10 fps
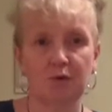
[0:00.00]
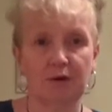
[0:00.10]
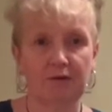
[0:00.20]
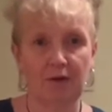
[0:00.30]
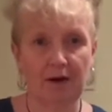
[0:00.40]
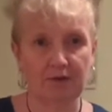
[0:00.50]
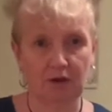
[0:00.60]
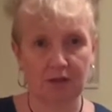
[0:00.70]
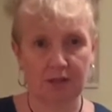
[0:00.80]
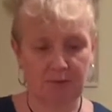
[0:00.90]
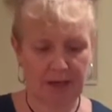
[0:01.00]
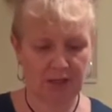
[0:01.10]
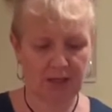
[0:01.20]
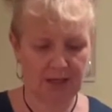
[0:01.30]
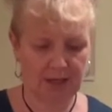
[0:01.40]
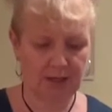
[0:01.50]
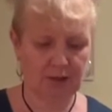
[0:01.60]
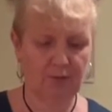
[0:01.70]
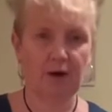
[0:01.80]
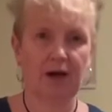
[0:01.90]
If you haven't got a spatula, it'll
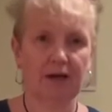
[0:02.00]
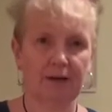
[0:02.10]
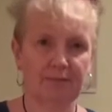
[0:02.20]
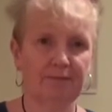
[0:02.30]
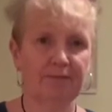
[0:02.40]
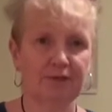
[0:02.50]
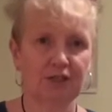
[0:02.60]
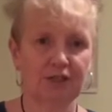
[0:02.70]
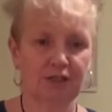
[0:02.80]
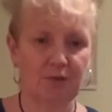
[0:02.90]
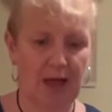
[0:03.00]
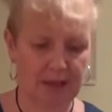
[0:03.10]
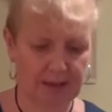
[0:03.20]
work just as well.